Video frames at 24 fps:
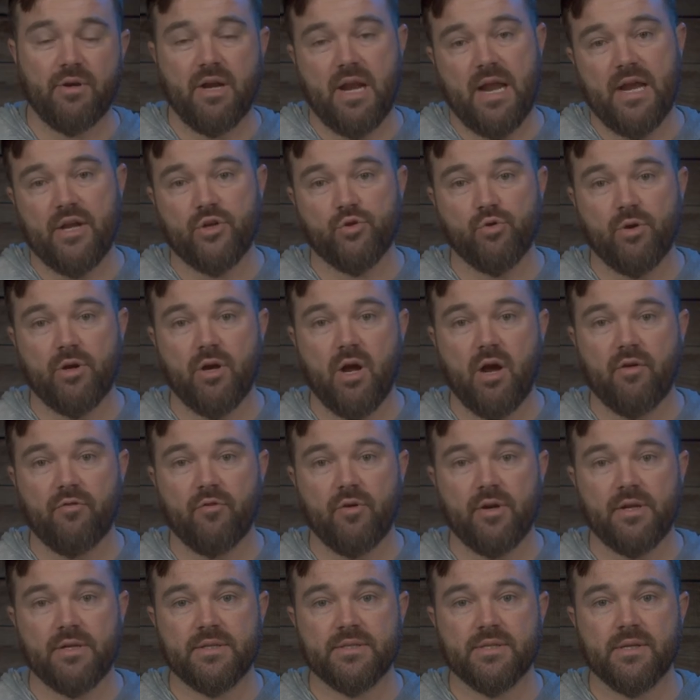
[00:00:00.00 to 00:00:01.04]
and Android
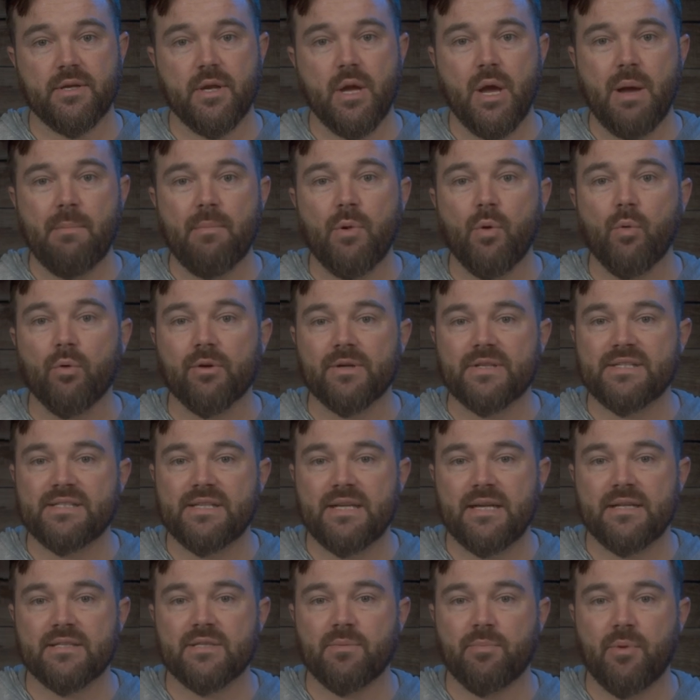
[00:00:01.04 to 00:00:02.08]
offerings, but where it
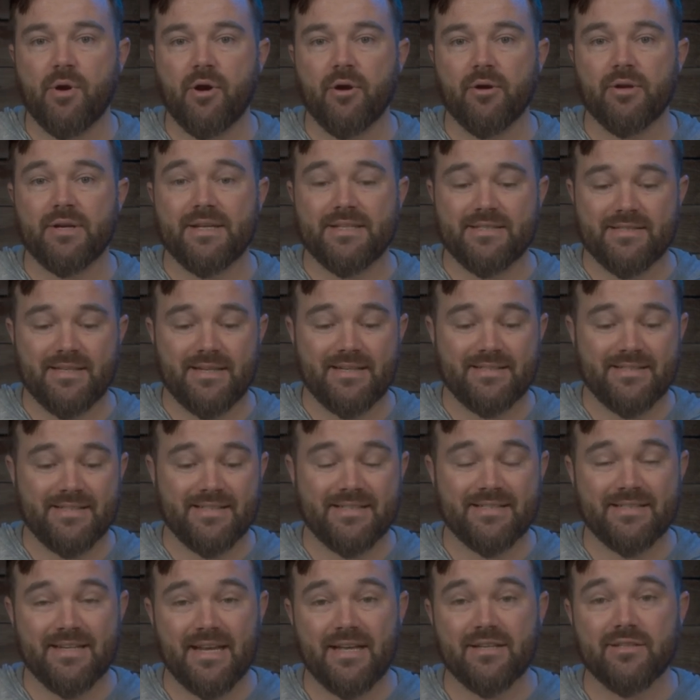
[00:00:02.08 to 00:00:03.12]
stands apart is that it's a
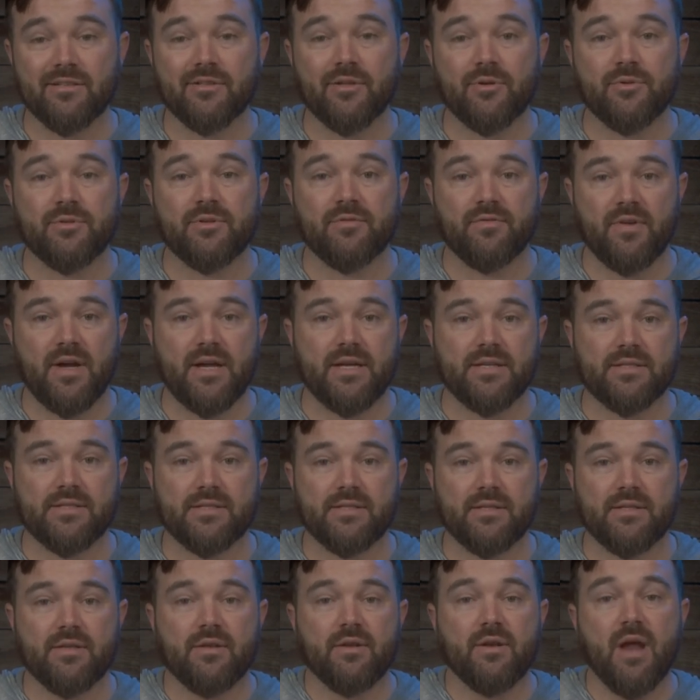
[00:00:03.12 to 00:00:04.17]
standalone
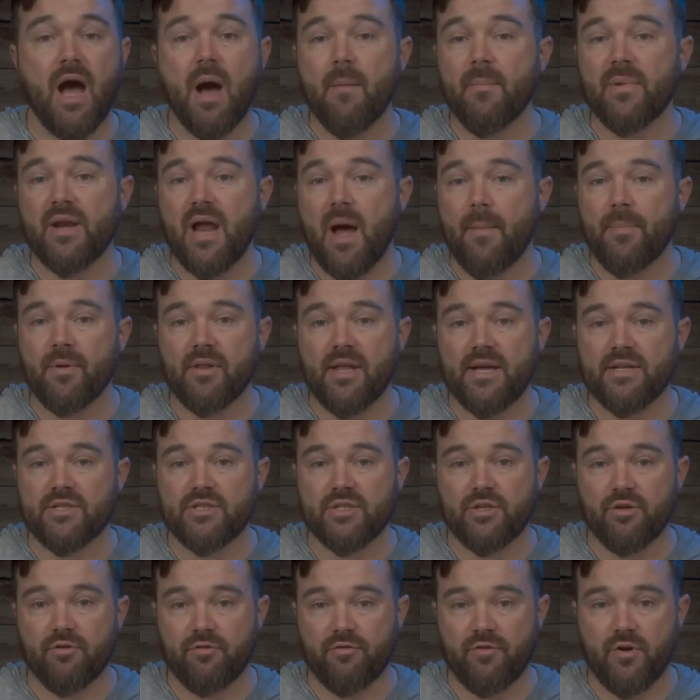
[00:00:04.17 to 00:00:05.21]
device, not
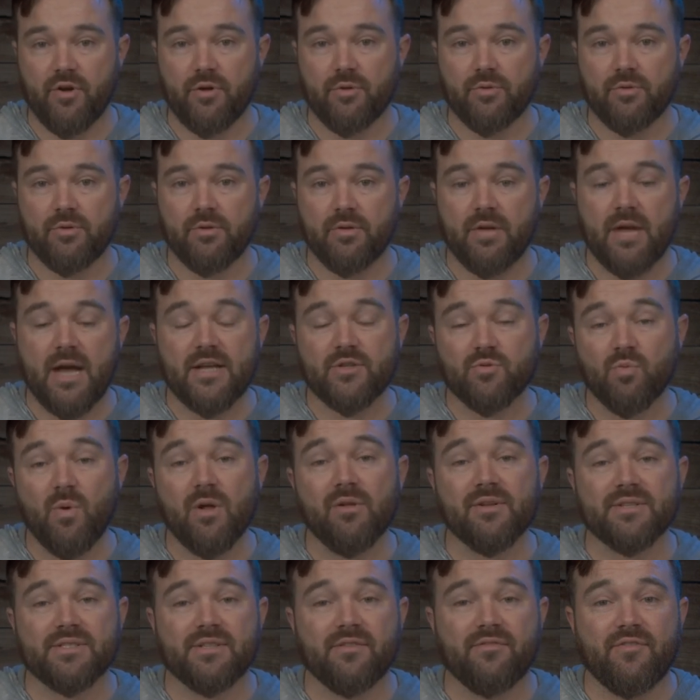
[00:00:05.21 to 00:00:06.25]
monopolizing your phone, as
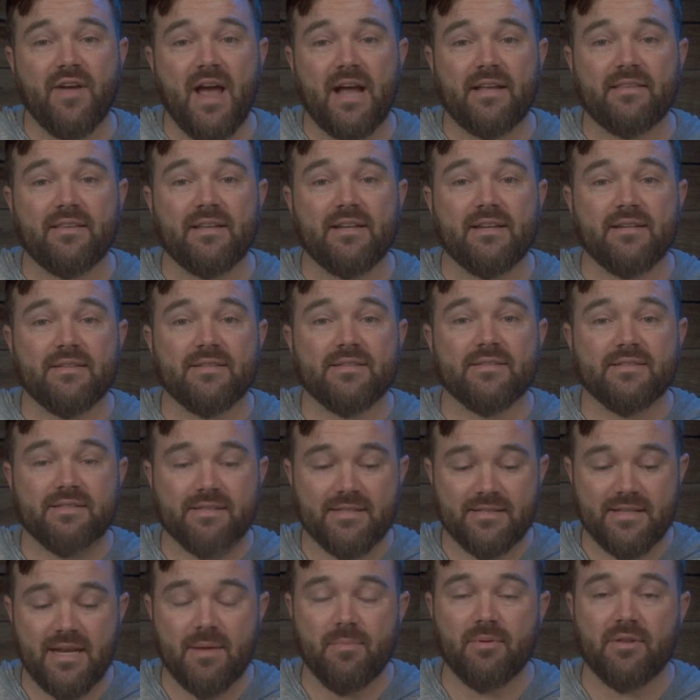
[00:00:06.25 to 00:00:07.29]
well as the fact that it's
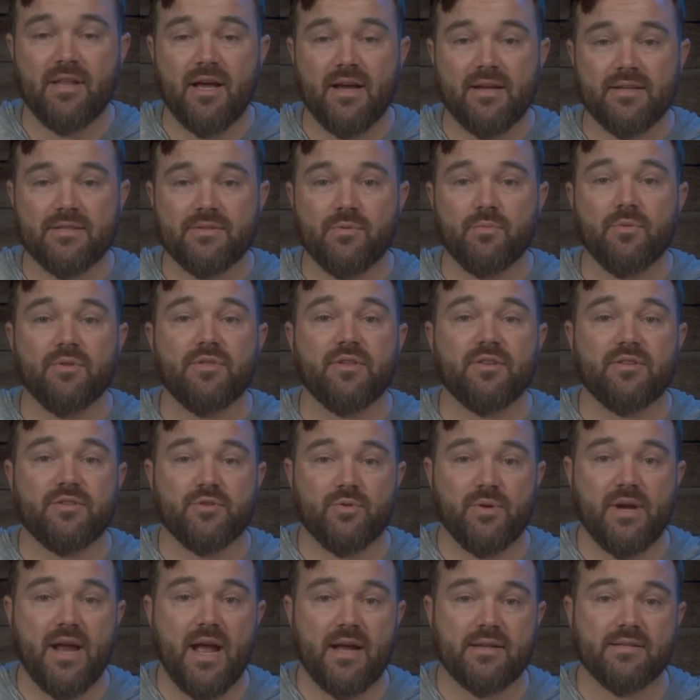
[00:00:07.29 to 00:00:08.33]
stabilized with its
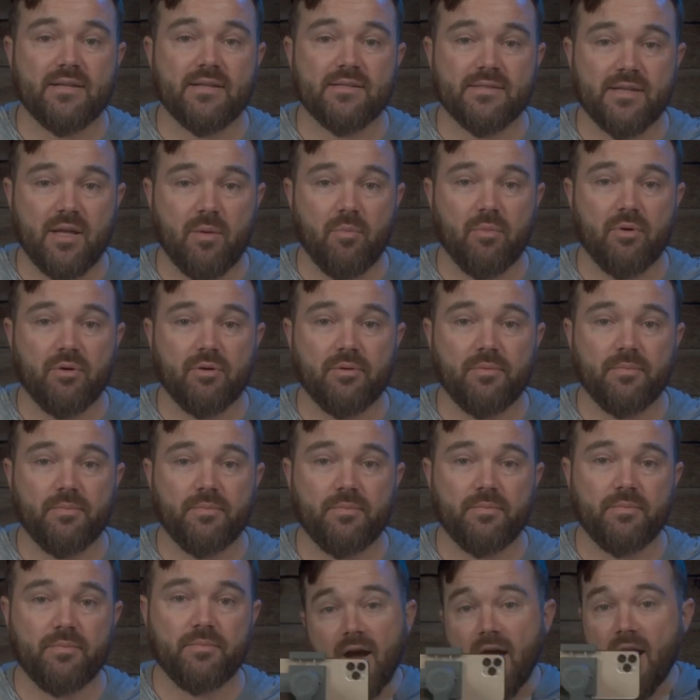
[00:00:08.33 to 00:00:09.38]
3-axis gimbal.
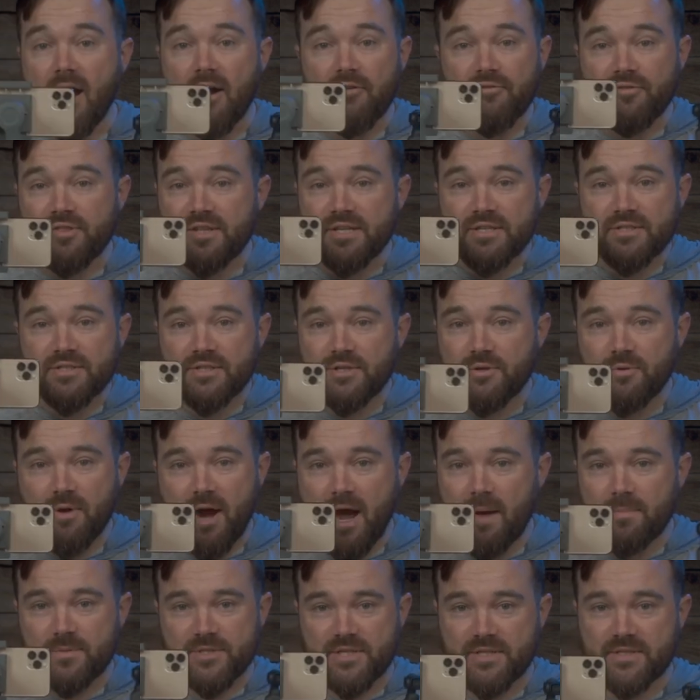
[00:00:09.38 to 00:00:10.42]
Of these two
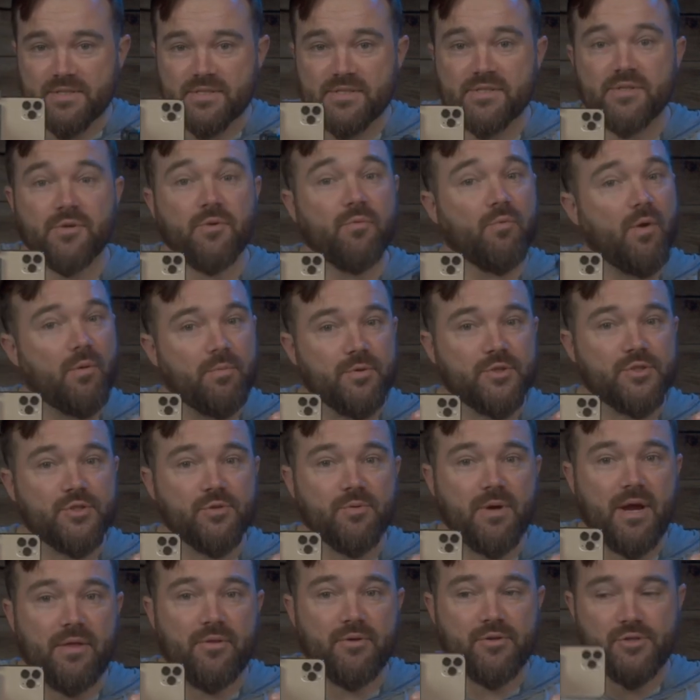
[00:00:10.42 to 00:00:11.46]
options, what would you
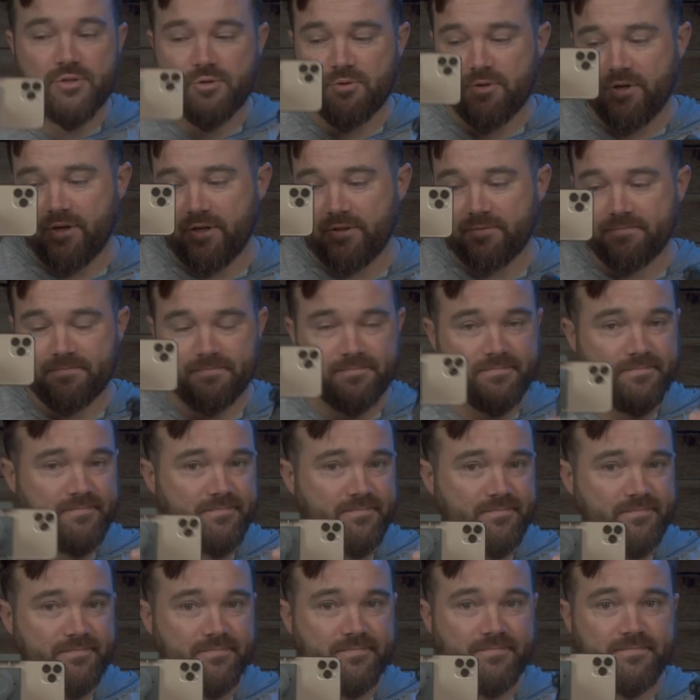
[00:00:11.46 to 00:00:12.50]
rather shoot on?
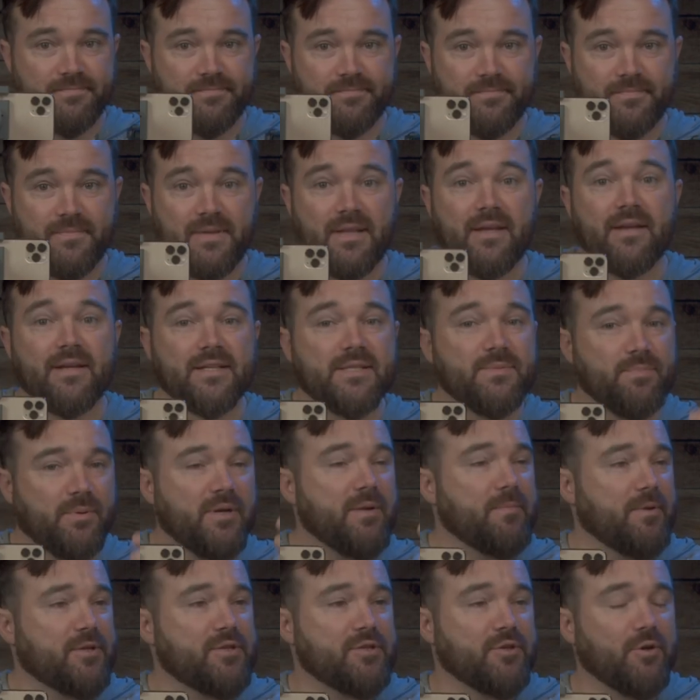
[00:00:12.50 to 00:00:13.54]
It's
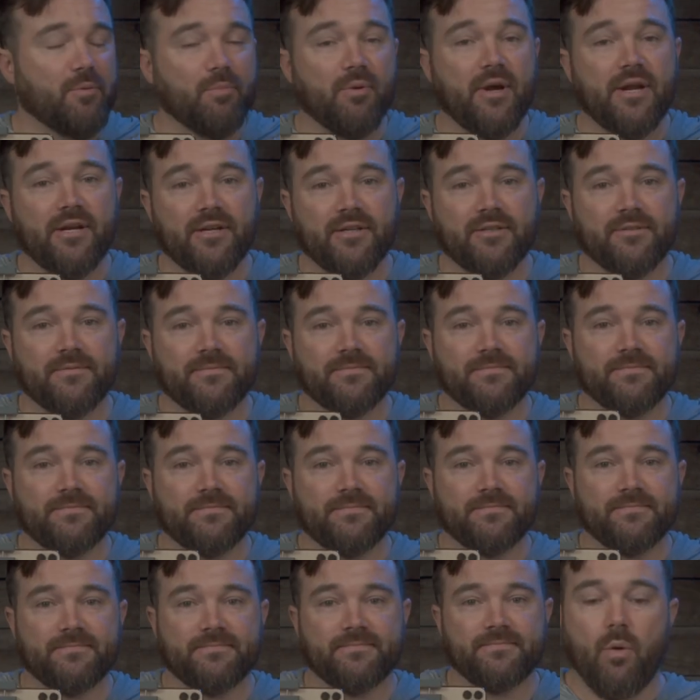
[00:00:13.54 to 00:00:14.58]
pretty much a no-brainer.
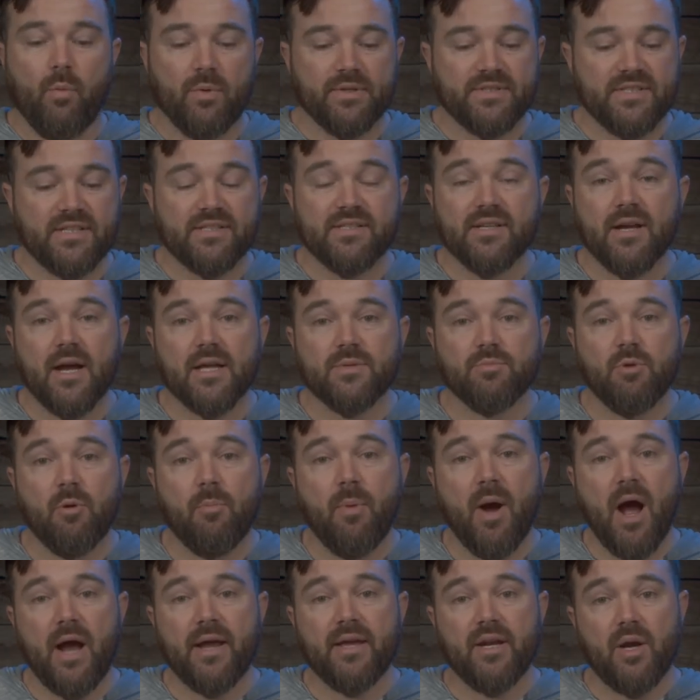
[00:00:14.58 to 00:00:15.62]
What sets the Osmo
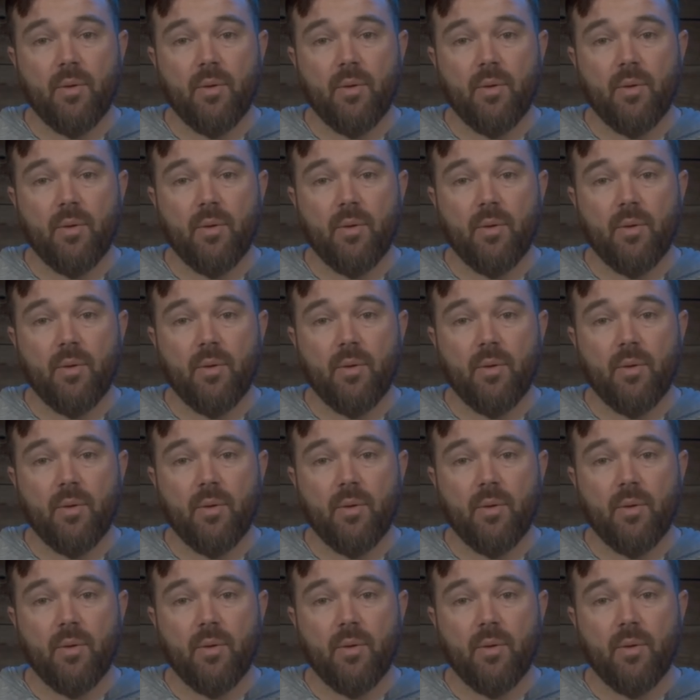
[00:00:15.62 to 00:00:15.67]
Pocket